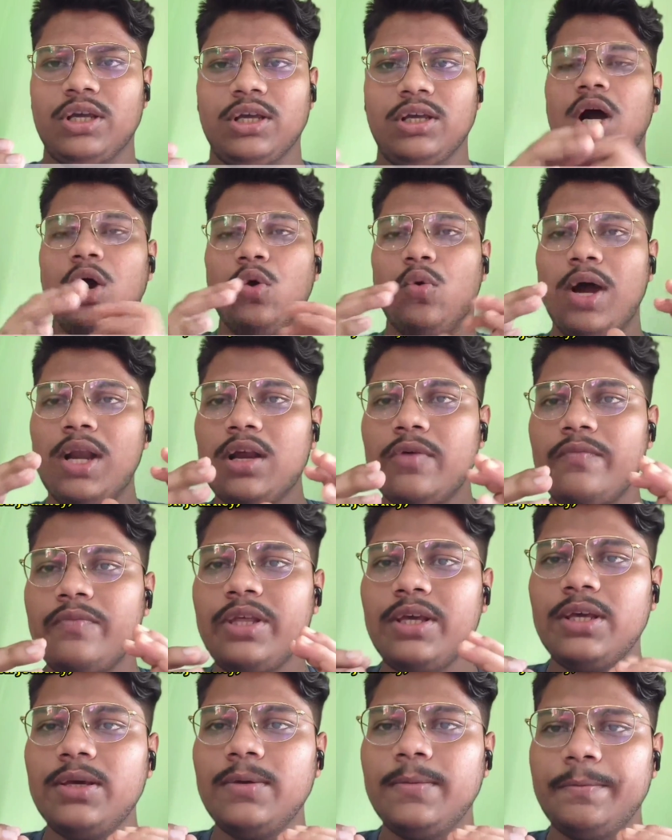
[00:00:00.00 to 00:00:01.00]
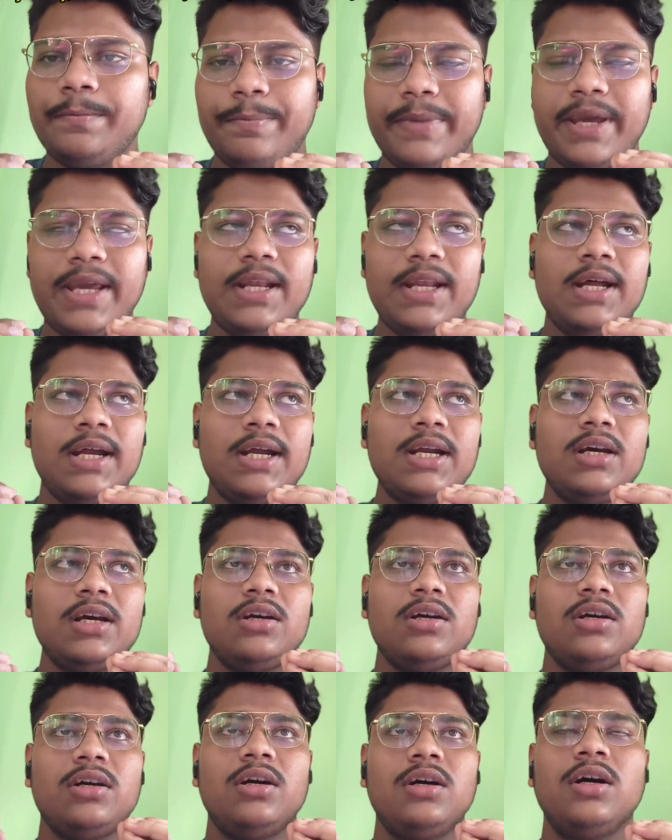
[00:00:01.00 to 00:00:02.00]
Okay, one of the main
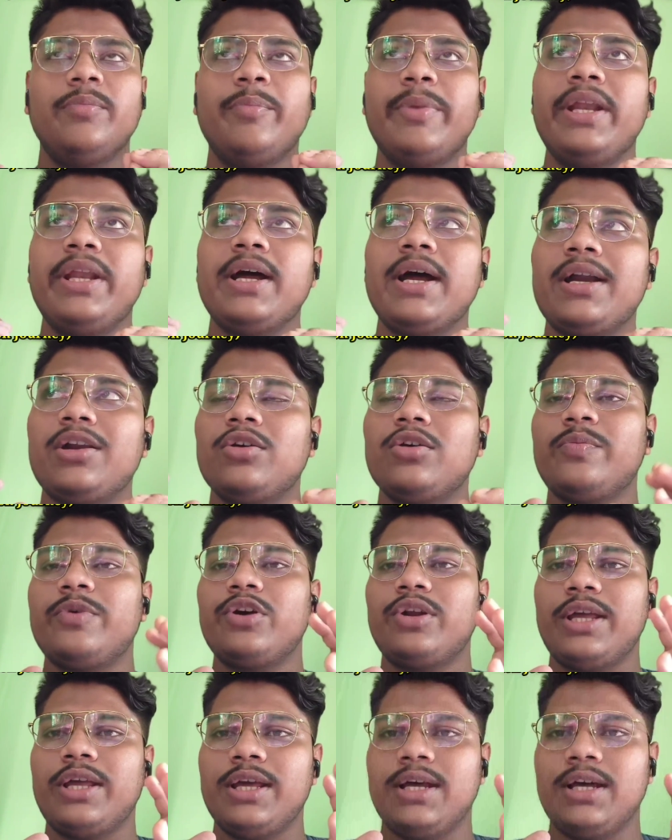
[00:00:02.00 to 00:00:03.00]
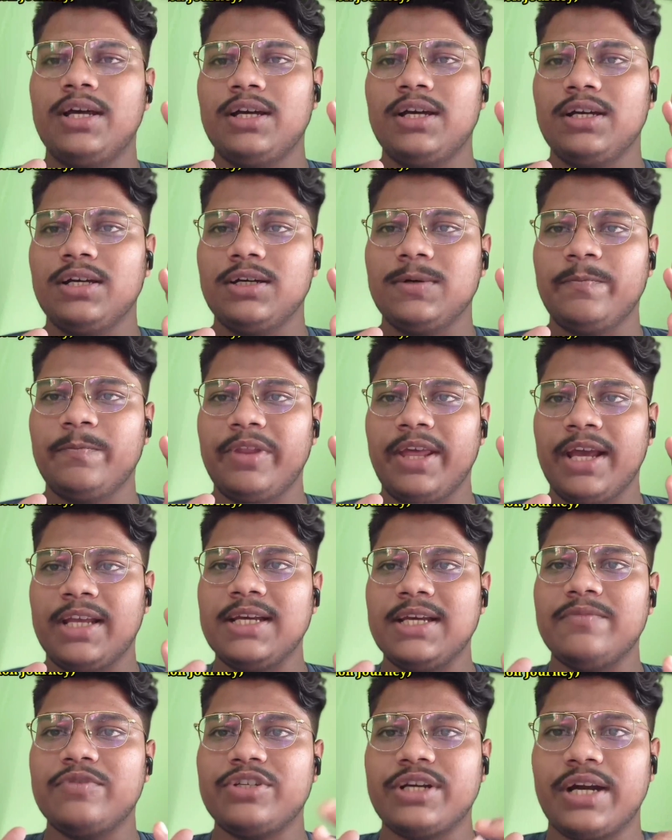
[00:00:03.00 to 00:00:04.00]
art of your
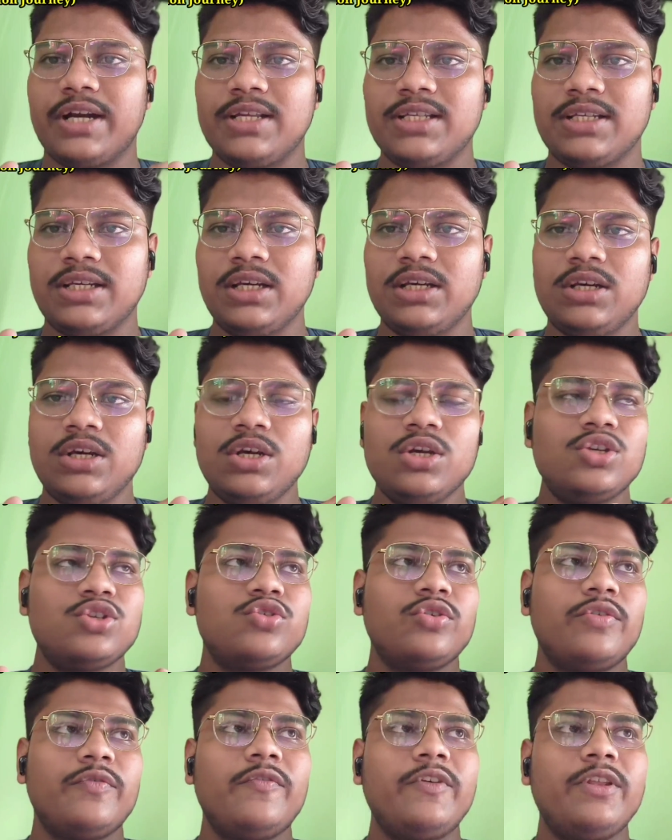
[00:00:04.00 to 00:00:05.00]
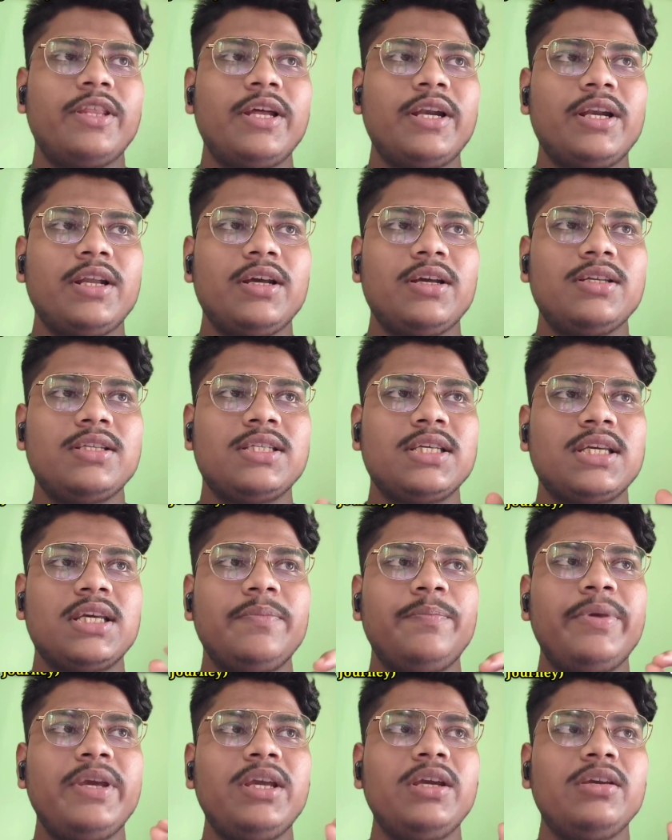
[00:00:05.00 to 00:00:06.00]
exam strategy should be that
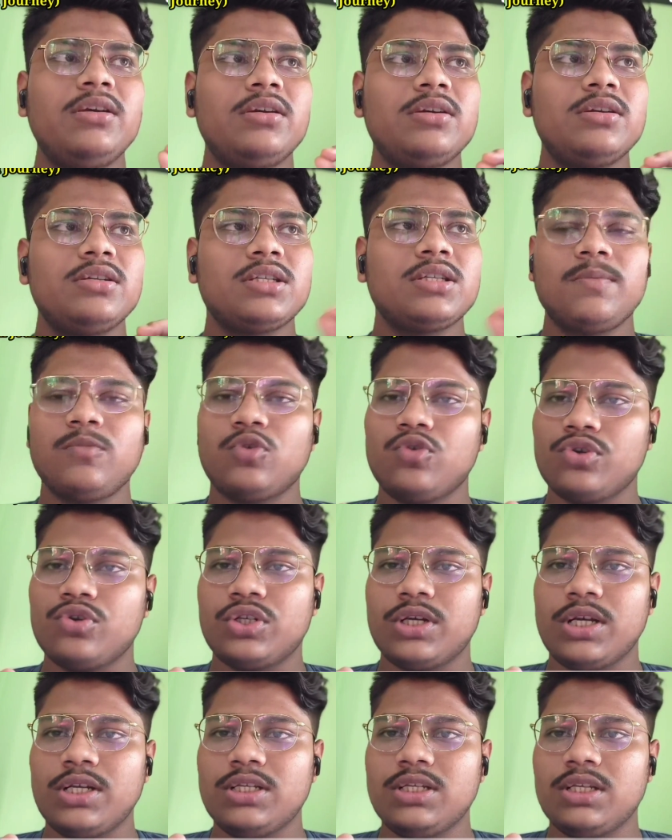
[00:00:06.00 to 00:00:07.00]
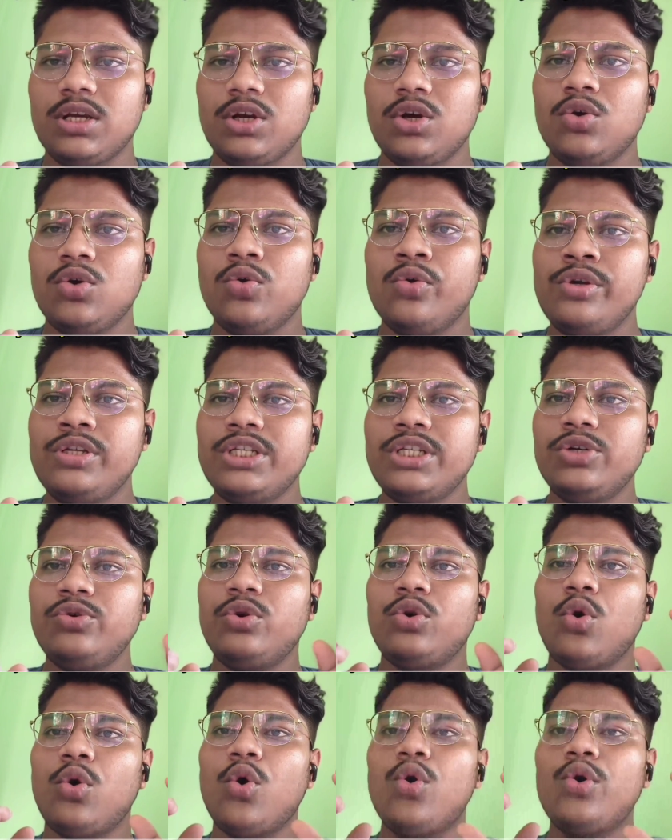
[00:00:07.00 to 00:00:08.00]
skipping some questions which
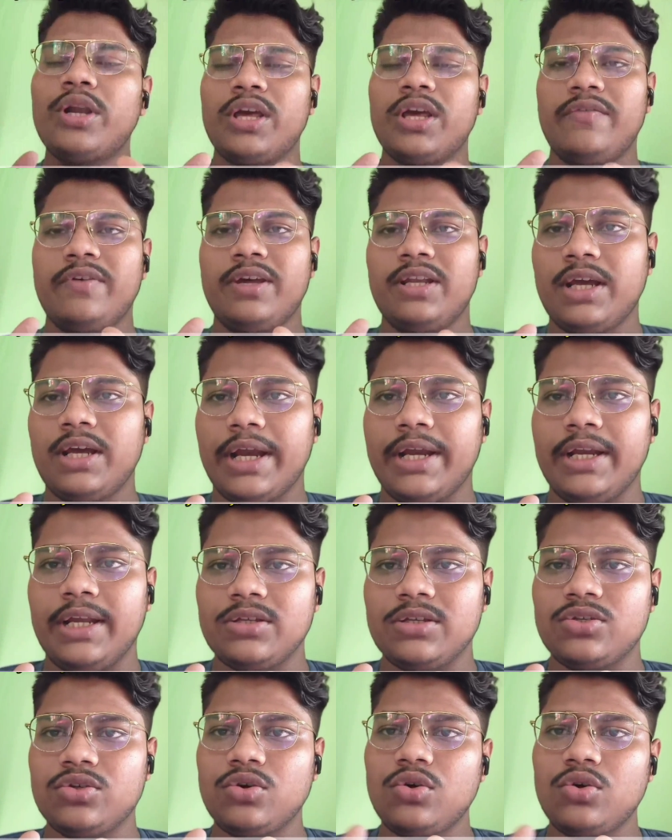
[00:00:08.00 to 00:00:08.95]
you don't have any idea.